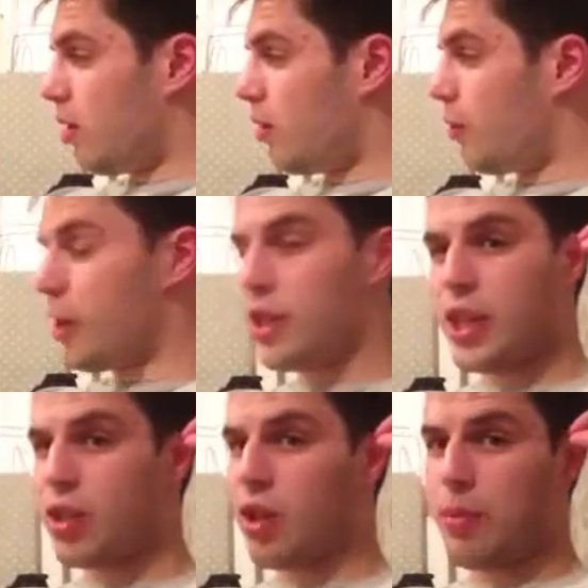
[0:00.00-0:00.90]

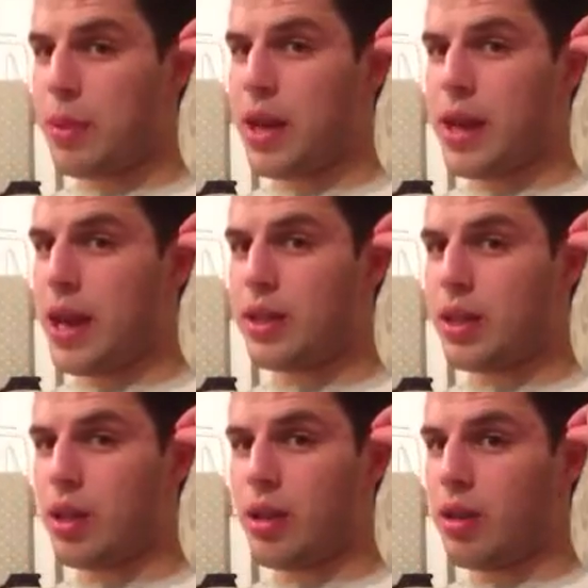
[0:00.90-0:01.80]
Francesco
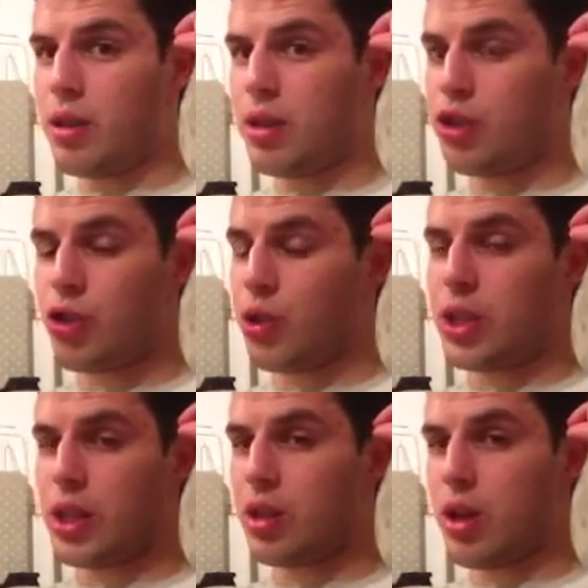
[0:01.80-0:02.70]
Pianetta destroys
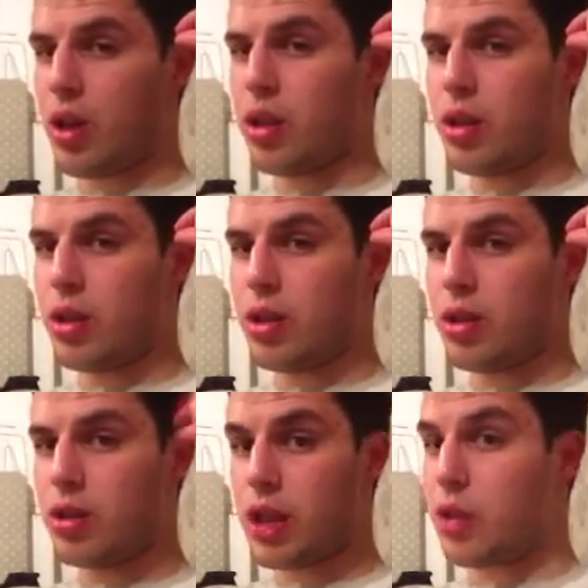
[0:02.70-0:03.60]
this guy.
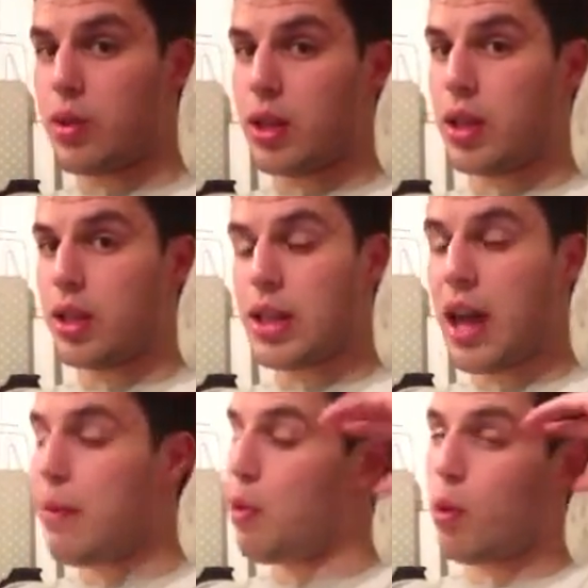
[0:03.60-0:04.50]
Genuinely, he's
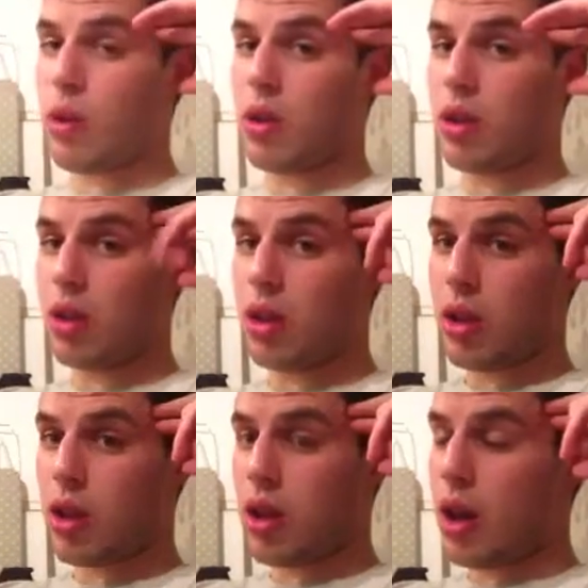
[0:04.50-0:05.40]
that poor.
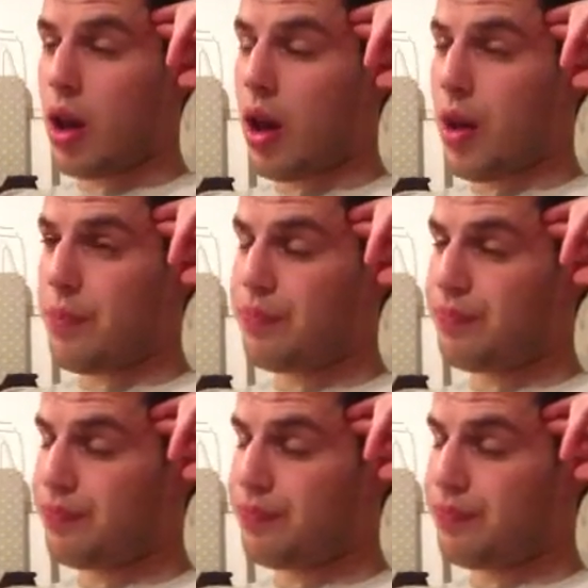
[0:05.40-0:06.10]
And